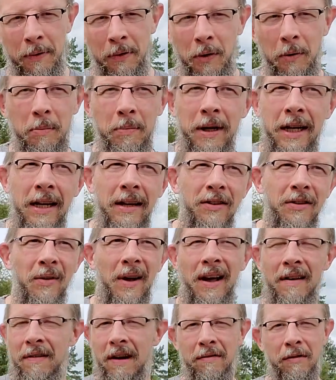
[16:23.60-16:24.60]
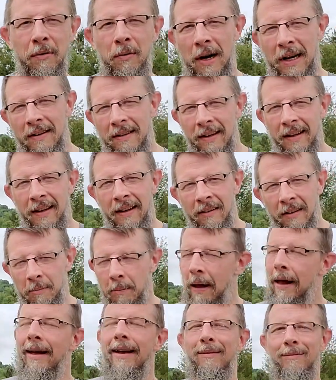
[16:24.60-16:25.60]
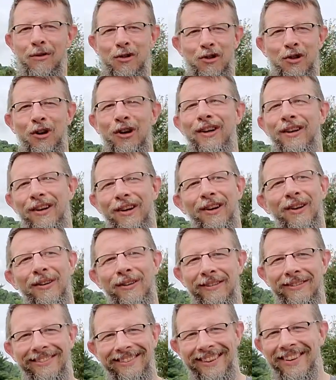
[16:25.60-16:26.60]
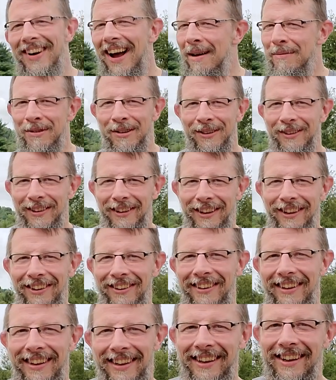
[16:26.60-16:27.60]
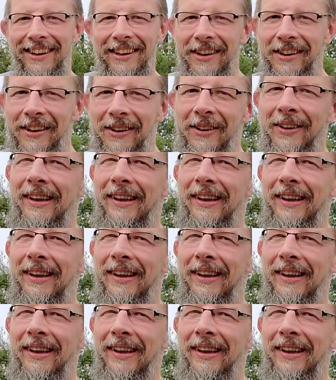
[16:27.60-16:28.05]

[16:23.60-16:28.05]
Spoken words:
on me, so I have every right to kill them. Sure you do. You absolutely do.